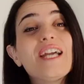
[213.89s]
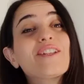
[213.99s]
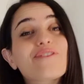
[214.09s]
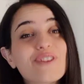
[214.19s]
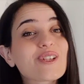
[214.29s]

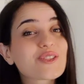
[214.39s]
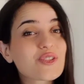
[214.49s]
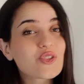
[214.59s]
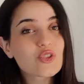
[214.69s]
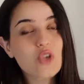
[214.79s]
It feels
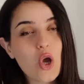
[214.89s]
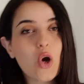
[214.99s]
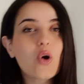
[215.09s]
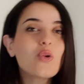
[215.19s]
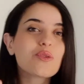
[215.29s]

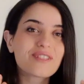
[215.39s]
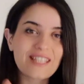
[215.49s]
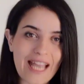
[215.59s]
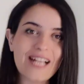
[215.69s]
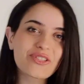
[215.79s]
so
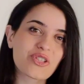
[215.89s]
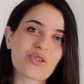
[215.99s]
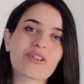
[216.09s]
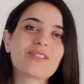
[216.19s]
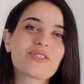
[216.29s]

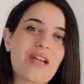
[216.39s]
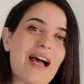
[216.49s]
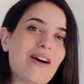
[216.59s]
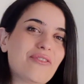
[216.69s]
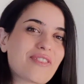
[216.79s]
natural to
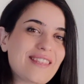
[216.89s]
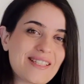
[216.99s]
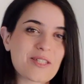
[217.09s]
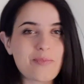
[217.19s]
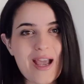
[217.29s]
have
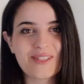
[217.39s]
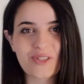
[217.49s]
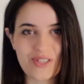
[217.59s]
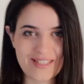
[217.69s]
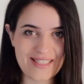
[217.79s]
these
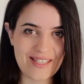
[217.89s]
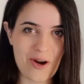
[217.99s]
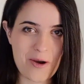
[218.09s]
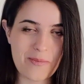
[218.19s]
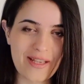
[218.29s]
patterns in
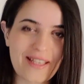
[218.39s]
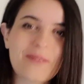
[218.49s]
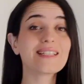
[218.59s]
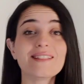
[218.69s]
Arabic.